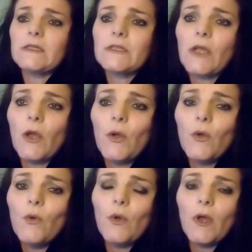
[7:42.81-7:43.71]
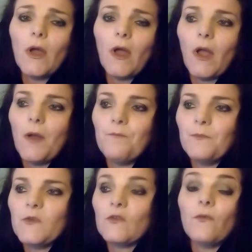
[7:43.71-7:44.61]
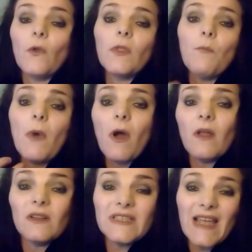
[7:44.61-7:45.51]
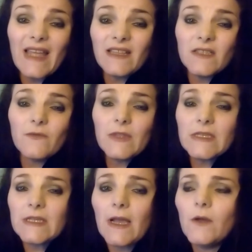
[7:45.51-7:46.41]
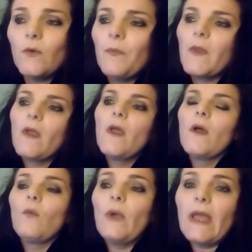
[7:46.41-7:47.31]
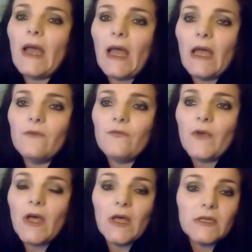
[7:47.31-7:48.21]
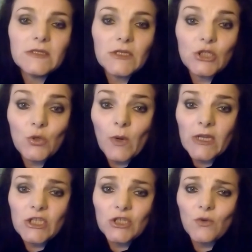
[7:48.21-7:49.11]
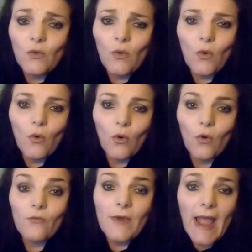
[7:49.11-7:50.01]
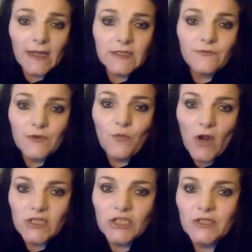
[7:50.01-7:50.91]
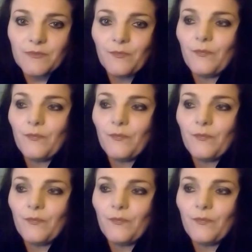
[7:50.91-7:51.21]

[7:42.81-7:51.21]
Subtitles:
So sort of on the milder end of the scale, we have situational or reactive depression.